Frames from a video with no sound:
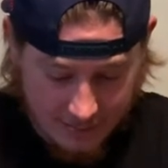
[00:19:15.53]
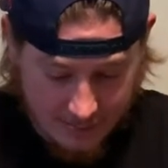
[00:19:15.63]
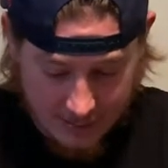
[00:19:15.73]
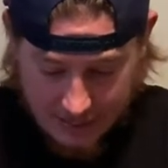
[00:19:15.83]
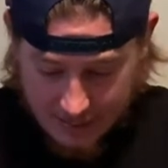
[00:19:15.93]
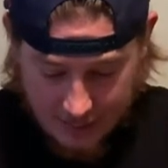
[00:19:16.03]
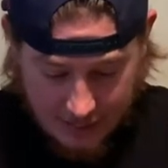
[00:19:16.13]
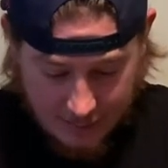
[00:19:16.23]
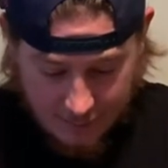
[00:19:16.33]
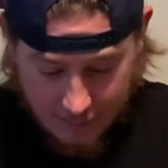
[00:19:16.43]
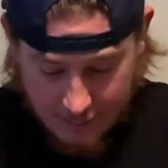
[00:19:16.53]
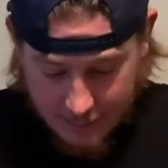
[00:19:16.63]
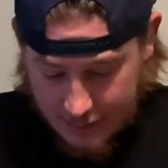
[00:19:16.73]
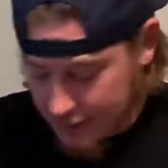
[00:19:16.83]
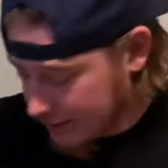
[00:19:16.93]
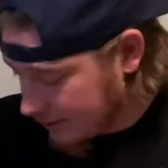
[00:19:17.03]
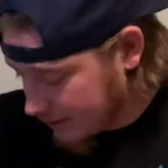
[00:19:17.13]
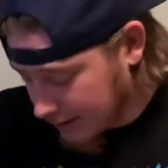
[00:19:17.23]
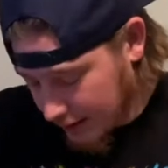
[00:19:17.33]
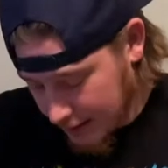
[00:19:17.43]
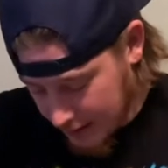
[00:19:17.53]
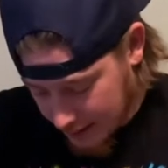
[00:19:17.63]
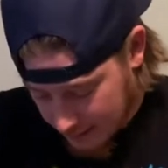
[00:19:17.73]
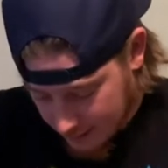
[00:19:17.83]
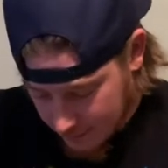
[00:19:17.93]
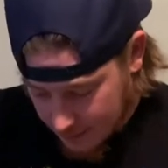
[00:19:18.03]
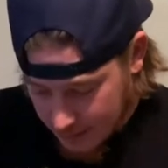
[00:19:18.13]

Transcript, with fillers: Let's see. Where is it? It's tied down.